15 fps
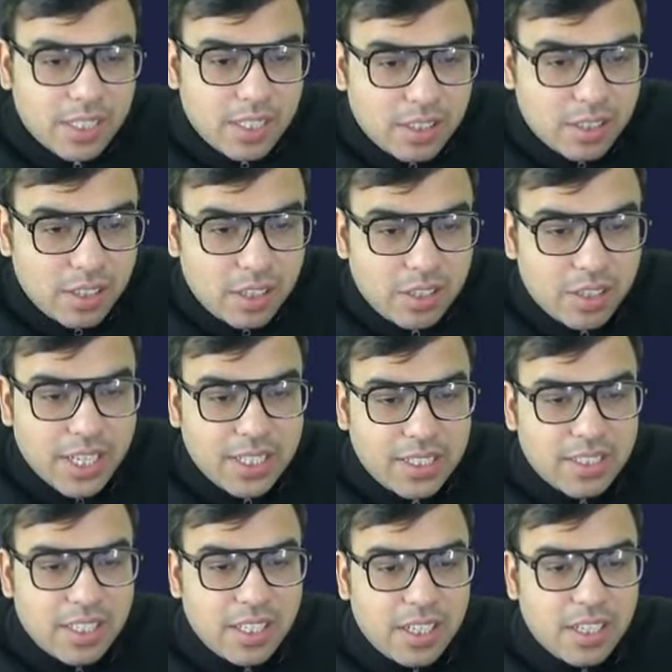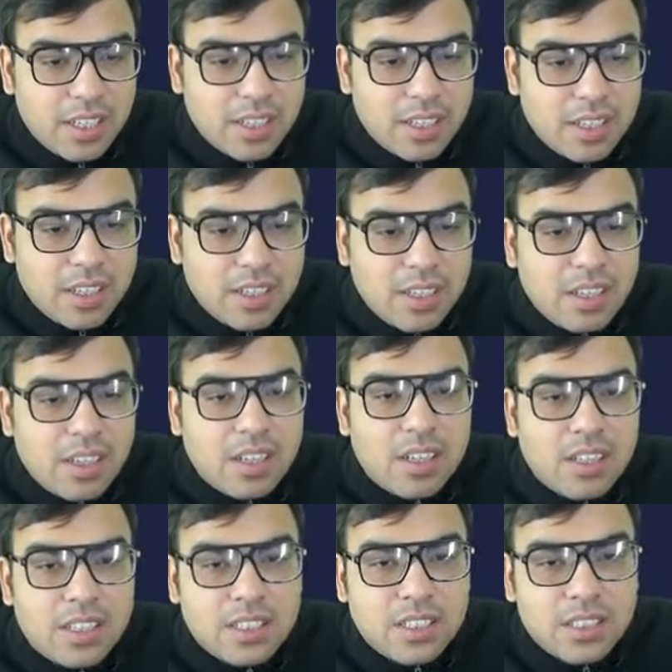is you can see
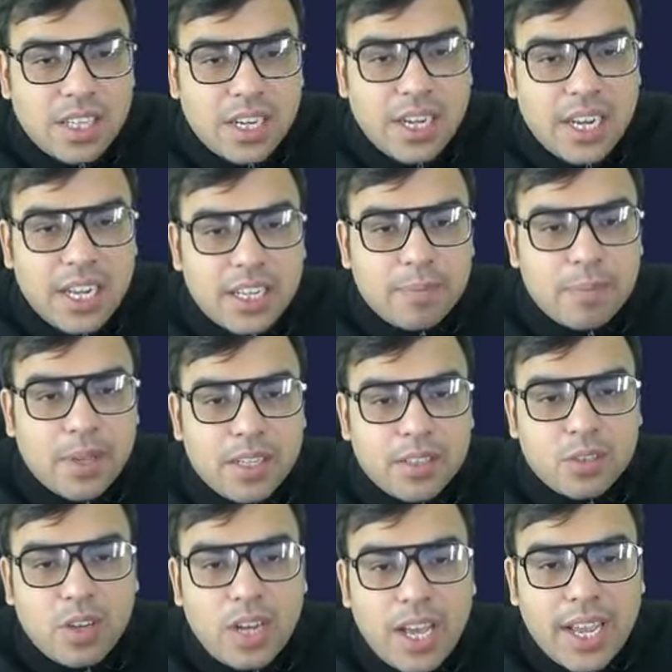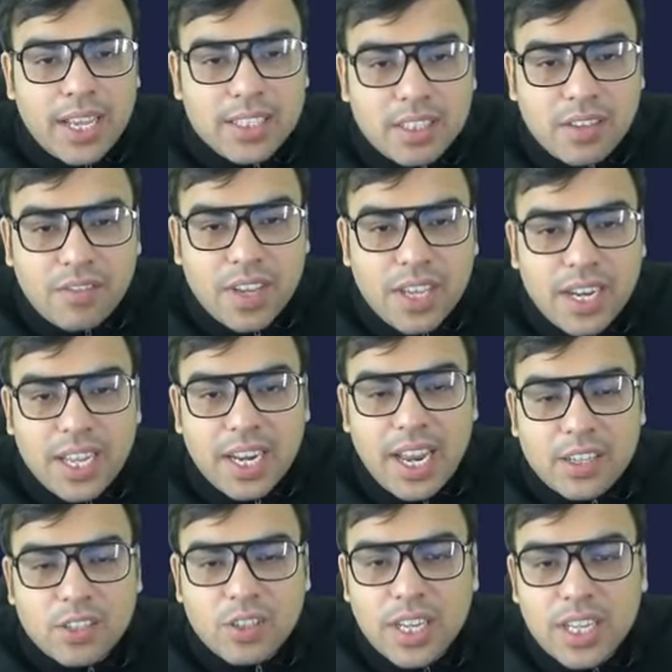this is Indian peninsula and somewhere here
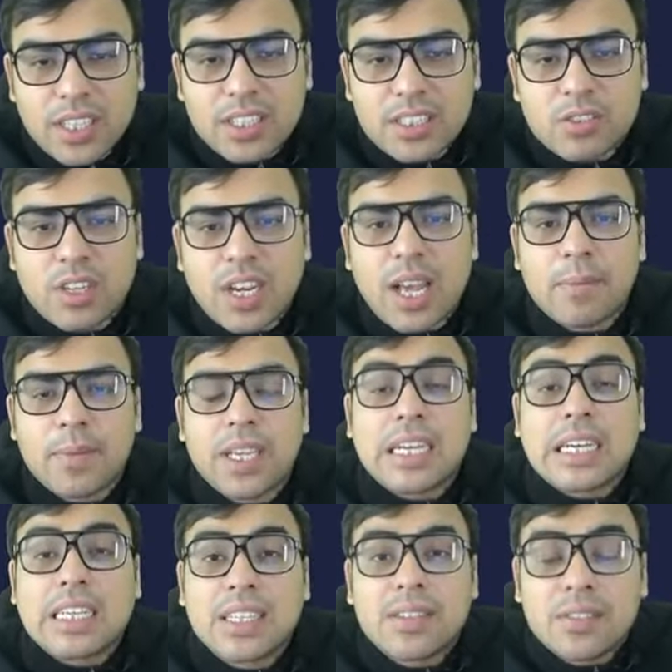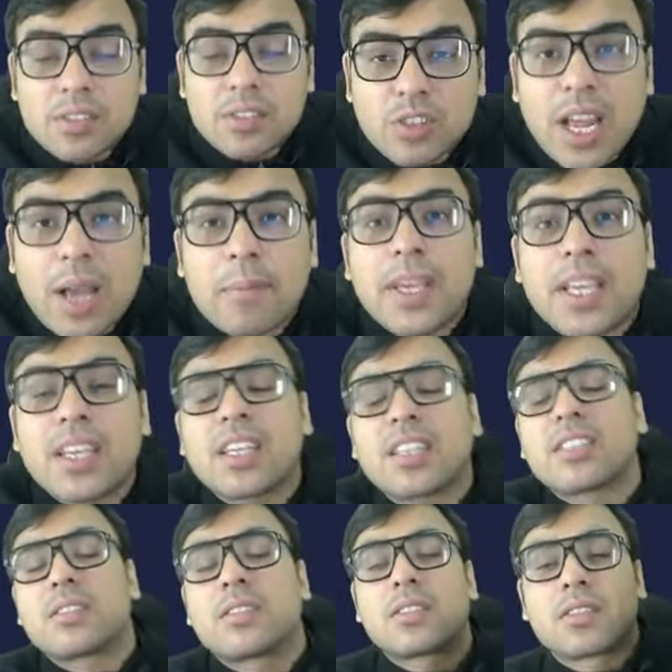actually the tsunami tsunami
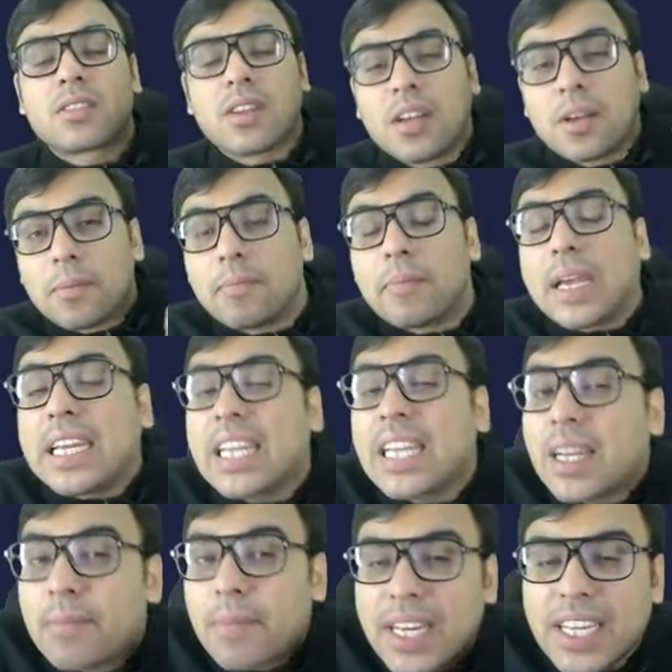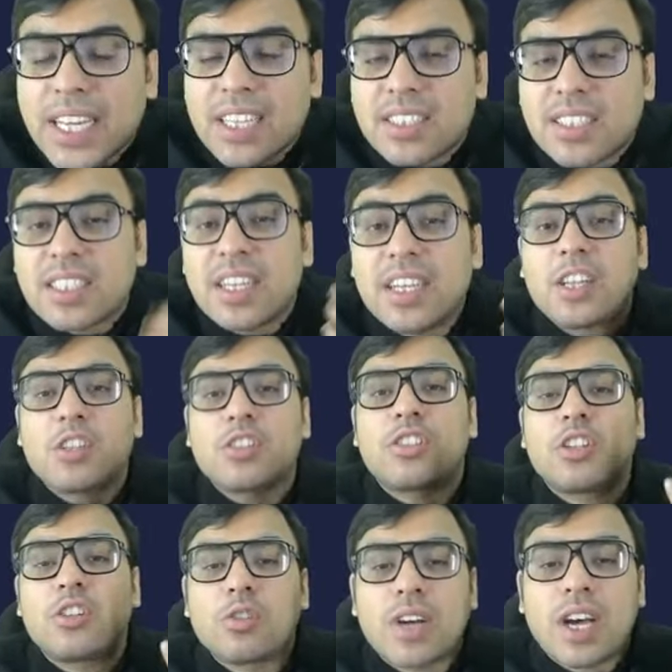is in many cases induced
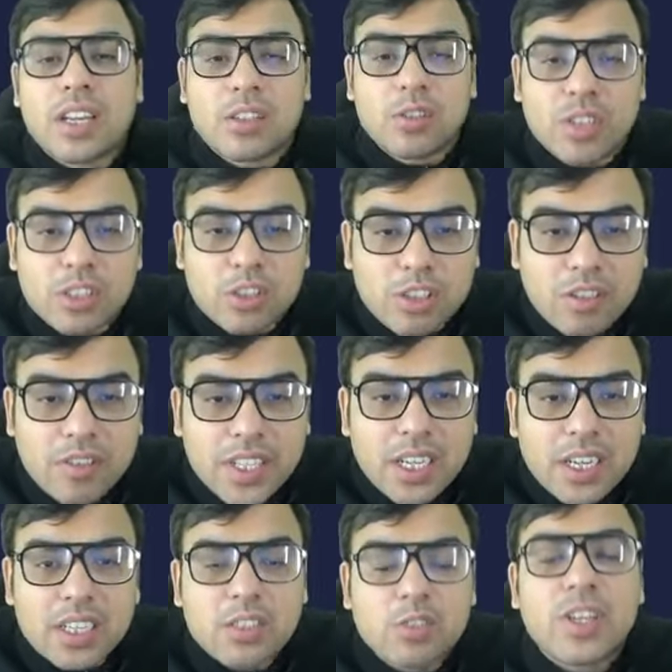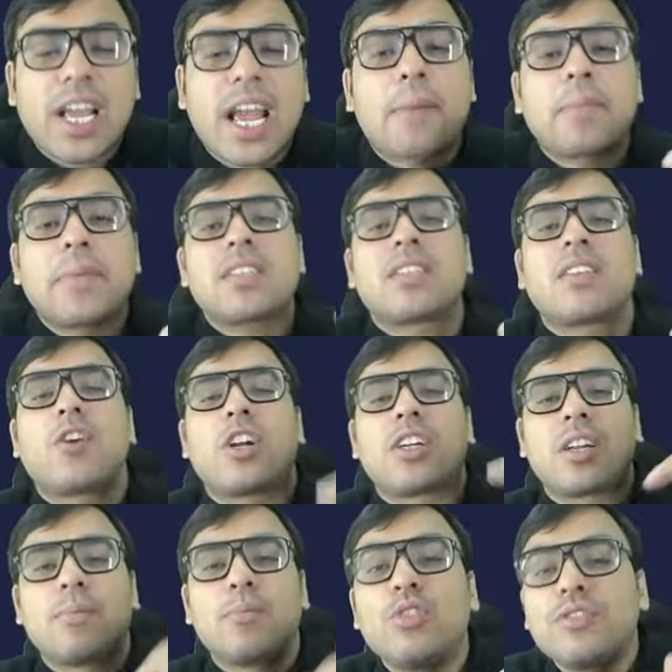due to earthquakes. So when the earthquake happens, the water
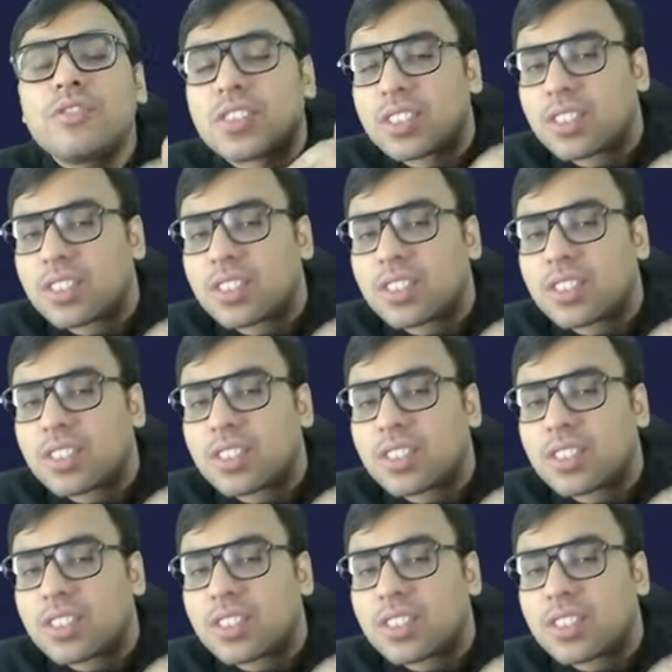moves